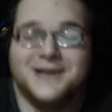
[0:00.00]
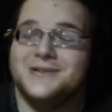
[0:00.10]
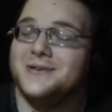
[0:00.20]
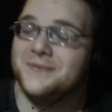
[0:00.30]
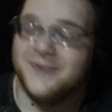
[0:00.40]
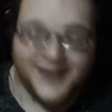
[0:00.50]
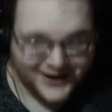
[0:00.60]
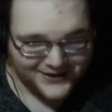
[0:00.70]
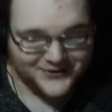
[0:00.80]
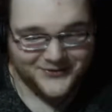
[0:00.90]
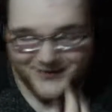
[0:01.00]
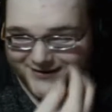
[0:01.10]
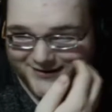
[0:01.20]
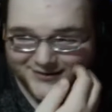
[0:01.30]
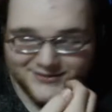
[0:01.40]
So now
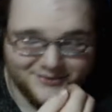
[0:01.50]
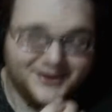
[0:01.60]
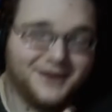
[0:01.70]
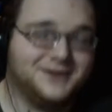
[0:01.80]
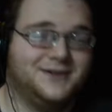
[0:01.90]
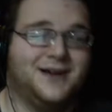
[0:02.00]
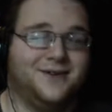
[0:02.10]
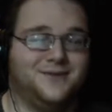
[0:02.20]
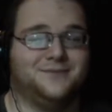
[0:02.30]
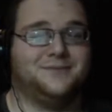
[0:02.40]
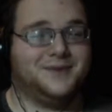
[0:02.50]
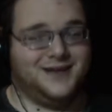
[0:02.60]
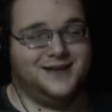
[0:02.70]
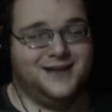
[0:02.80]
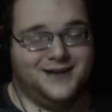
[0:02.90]
they're now
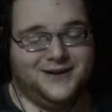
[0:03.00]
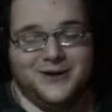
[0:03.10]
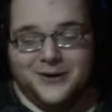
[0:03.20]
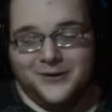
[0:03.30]
thinking,